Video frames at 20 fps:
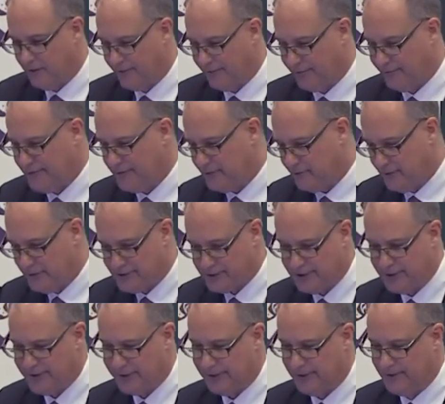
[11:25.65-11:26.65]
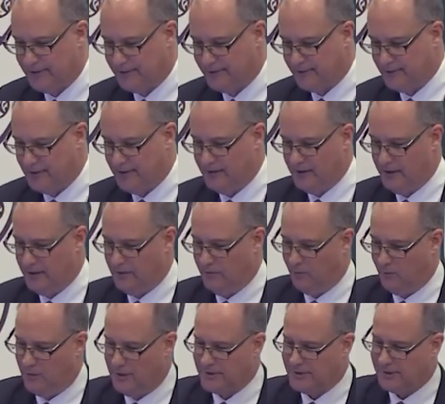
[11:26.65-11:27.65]
all three questions in at, at, at
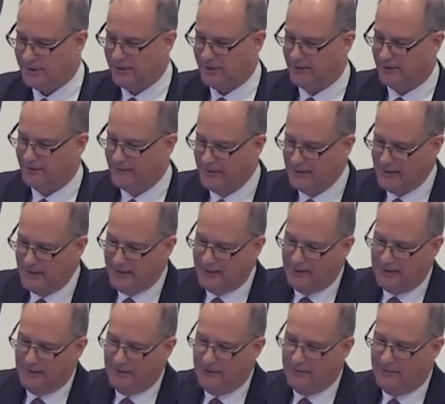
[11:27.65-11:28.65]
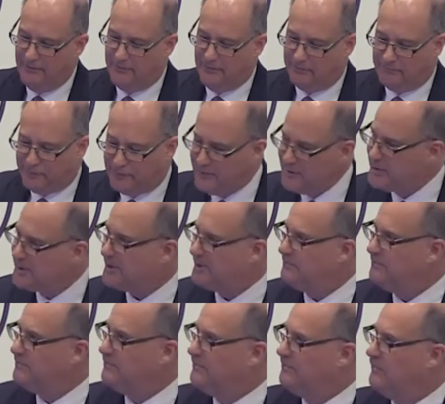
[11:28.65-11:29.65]
once here. The
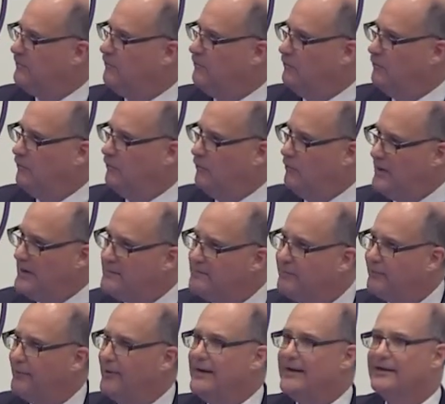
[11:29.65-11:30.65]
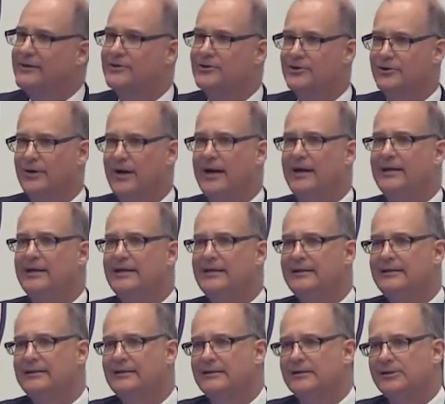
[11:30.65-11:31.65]
prism we bring to
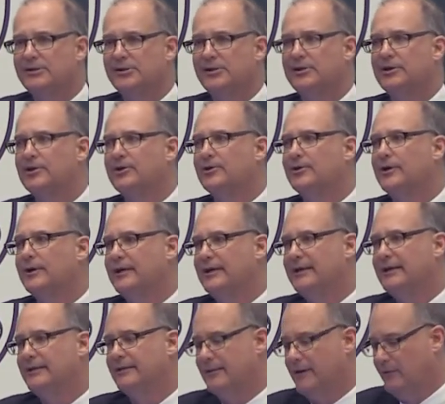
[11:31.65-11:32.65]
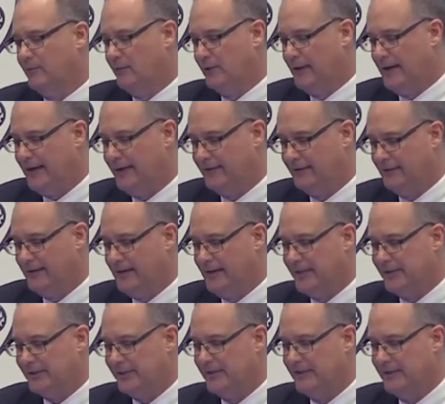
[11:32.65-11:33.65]
any security that we're
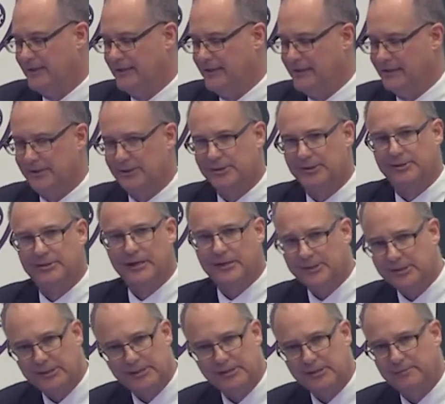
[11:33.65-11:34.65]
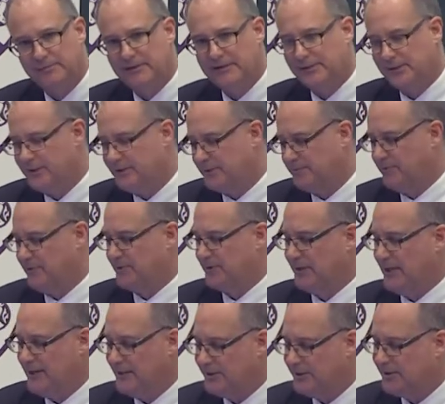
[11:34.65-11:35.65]
analyzing is, does this business
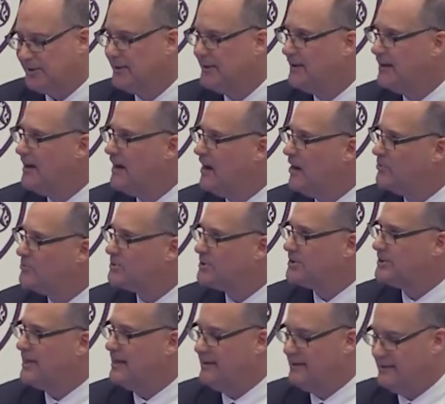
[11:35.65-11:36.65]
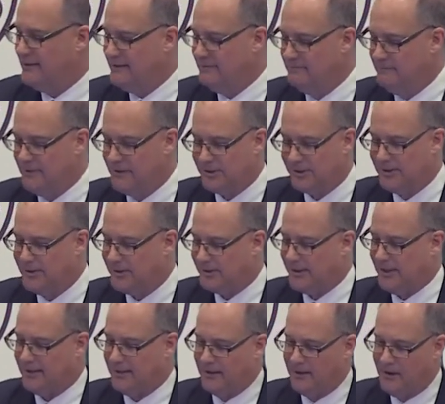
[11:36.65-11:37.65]
possess outstanding
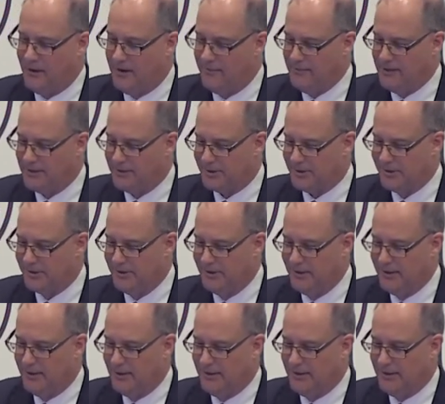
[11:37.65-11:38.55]
business economics?